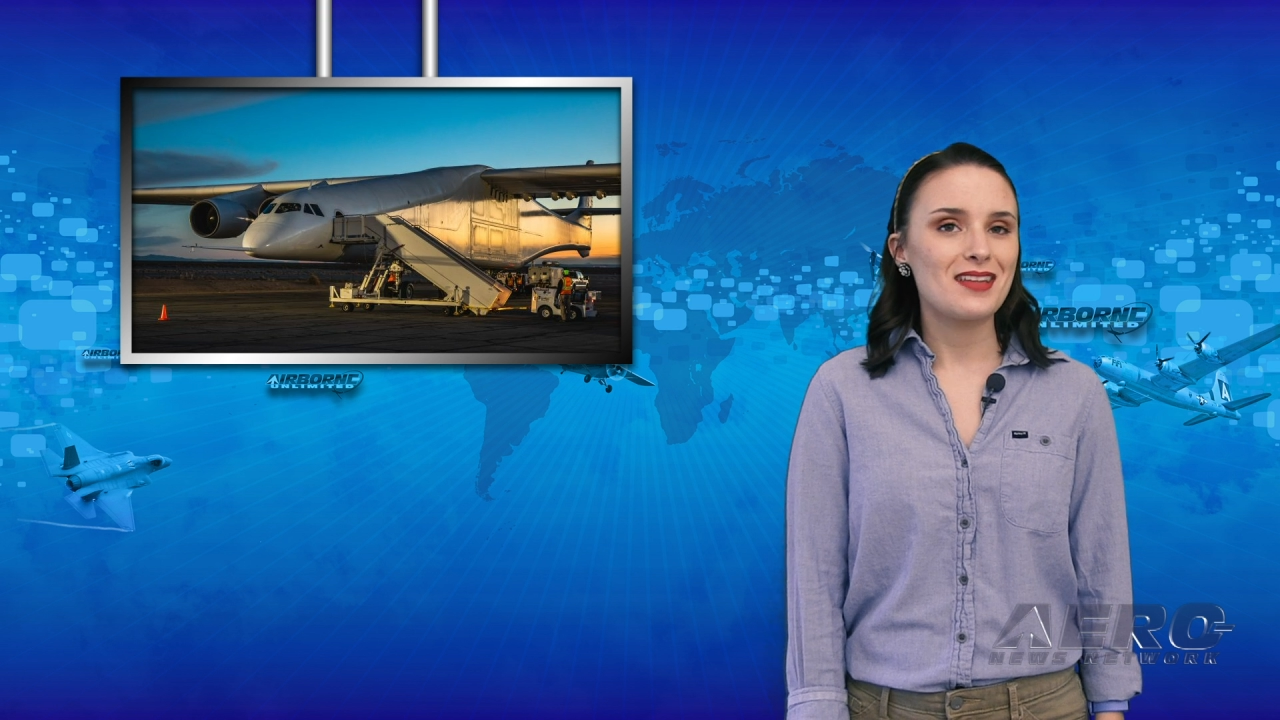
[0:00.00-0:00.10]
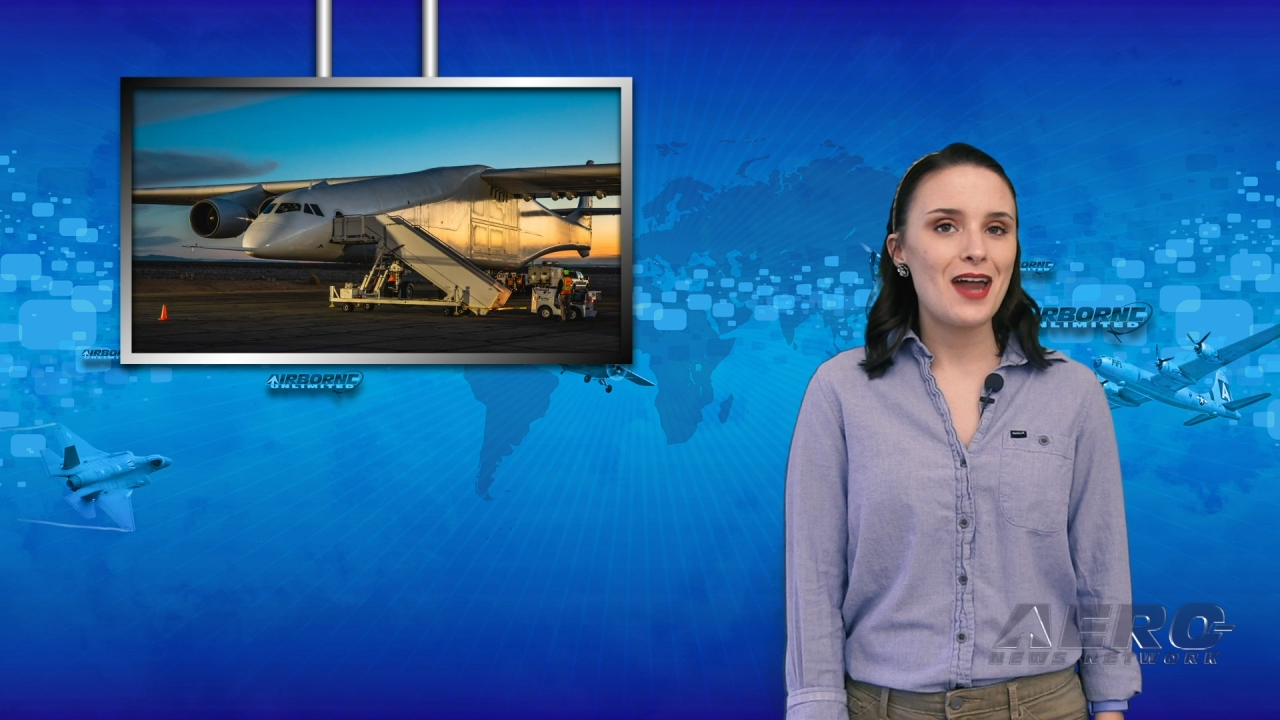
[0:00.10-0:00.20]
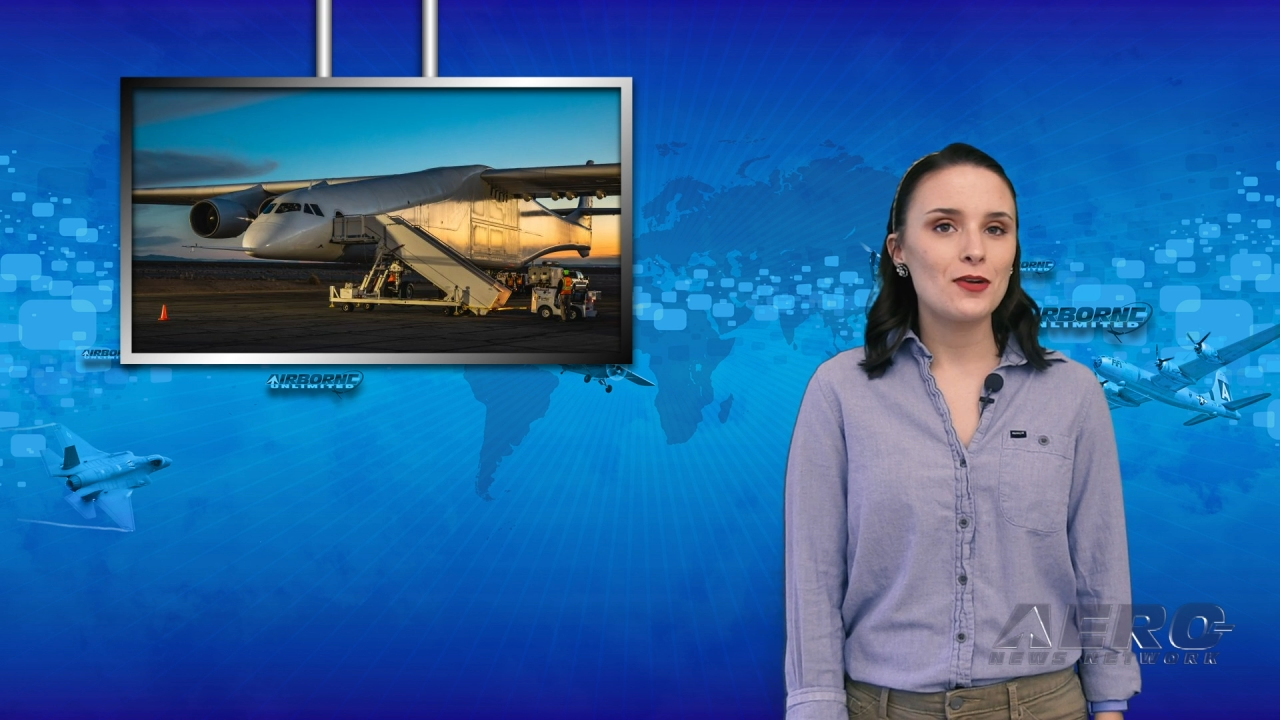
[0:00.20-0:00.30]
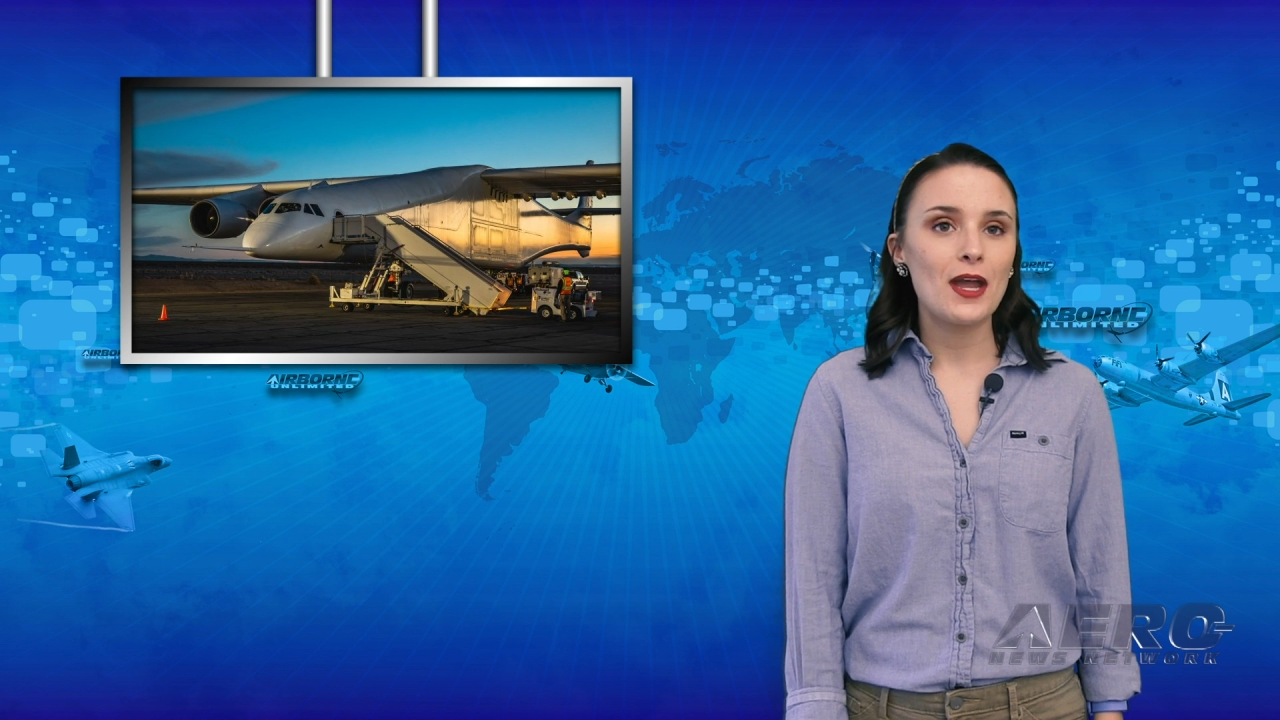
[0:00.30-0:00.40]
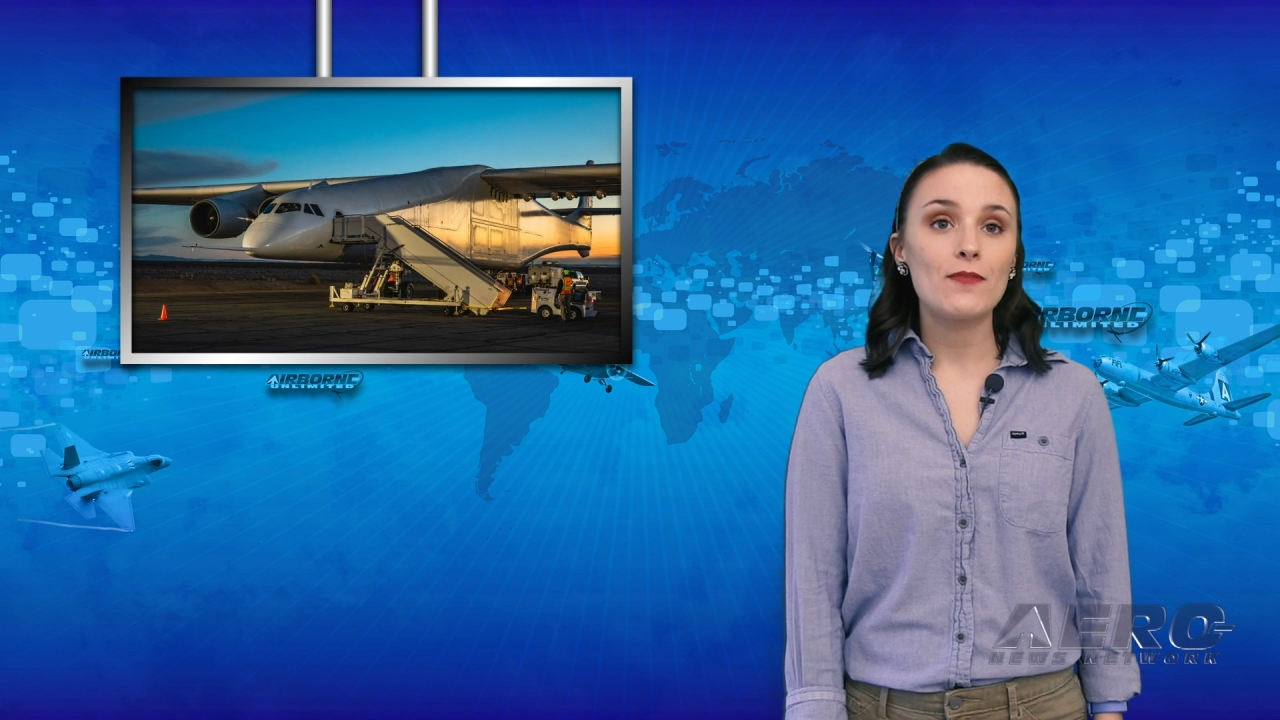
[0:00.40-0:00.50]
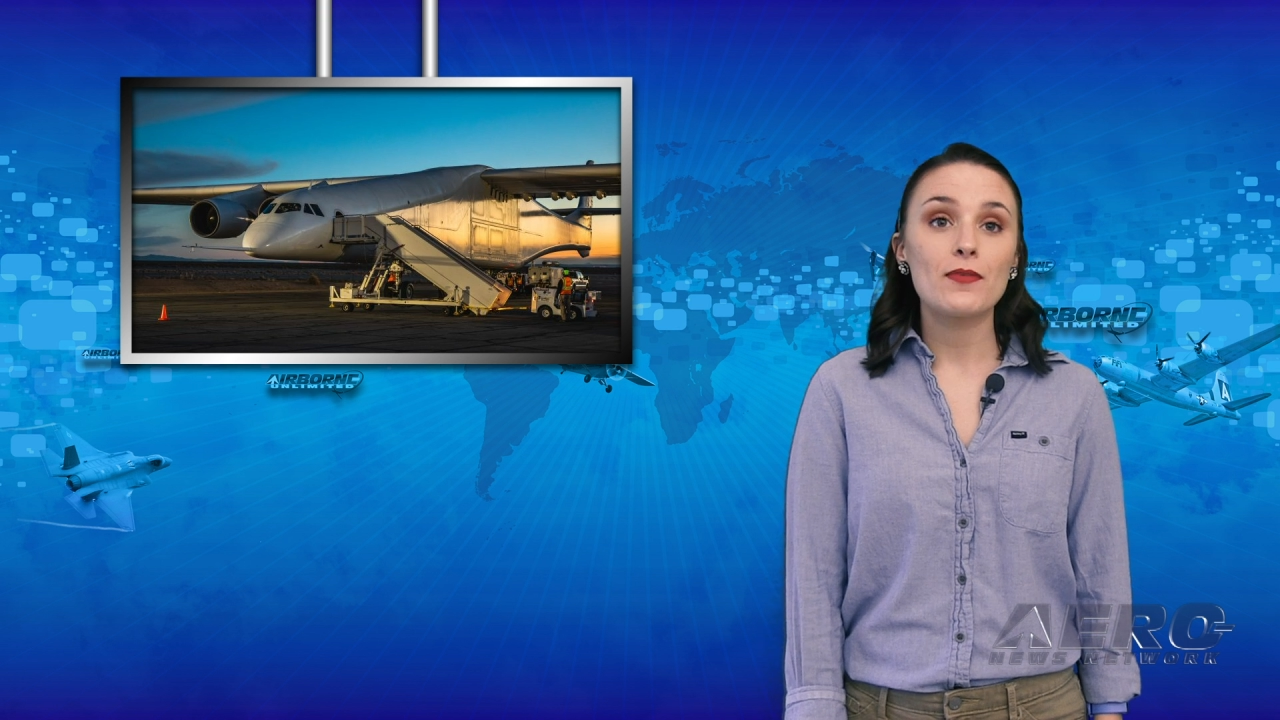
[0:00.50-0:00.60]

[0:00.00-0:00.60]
Saturday